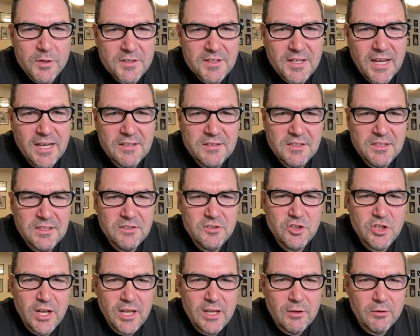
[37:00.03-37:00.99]
is KC's
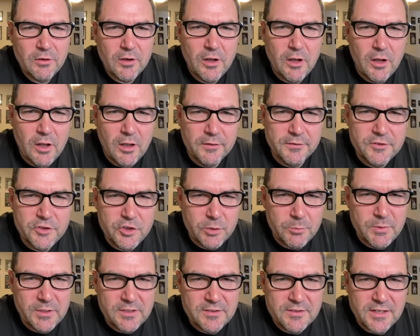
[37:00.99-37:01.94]
channel called?
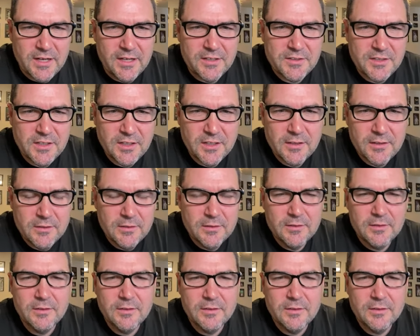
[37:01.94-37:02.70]
Jimmy is asking.